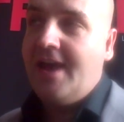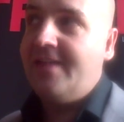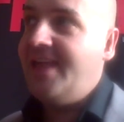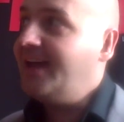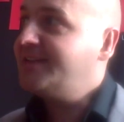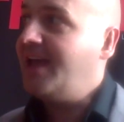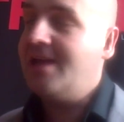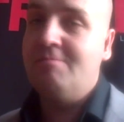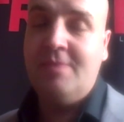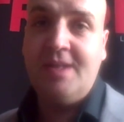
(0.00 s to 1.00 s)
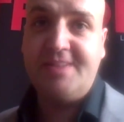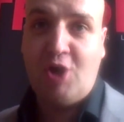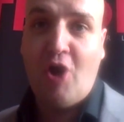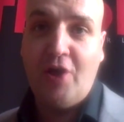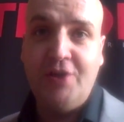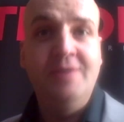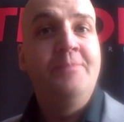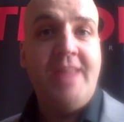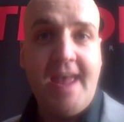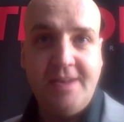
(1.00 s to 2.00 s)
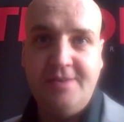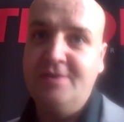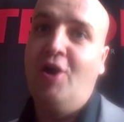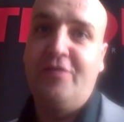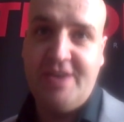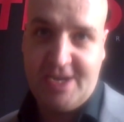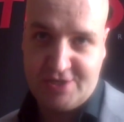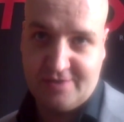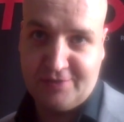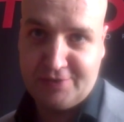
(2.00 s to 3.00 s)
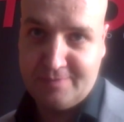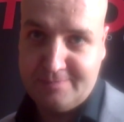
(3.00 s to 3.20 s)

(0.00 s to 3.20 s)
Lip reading: And that game is called End of Nations.